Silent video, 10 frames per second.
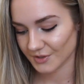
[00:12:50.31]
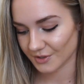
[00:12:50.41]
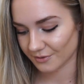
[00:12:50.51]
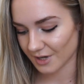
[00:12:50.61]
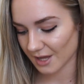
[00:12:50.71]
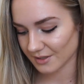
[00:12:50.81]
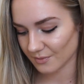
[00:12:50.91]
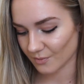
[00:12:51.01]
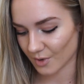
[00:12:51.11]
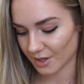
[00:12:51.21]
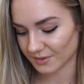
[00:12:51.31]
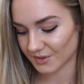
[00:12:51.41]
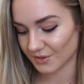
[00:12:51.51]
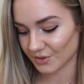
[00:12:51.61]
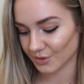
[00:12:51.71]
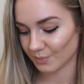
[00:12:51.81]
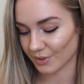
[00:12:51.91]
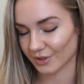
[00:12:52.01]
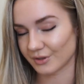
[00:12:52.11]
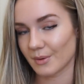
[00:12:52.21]
So Nadia wants to
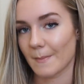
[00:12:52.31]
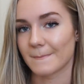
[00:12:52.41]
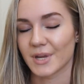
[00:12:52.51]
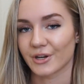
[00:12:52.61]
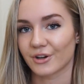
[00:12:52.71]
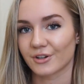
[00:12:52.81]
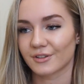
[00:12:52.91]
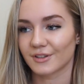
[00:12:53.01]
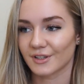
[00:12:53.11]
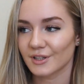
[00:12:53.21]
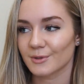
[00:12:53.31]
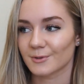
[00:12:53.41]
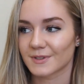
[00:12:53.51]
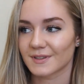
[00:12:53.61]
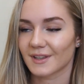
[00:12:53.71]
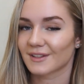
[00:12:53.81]
build bigger glutes,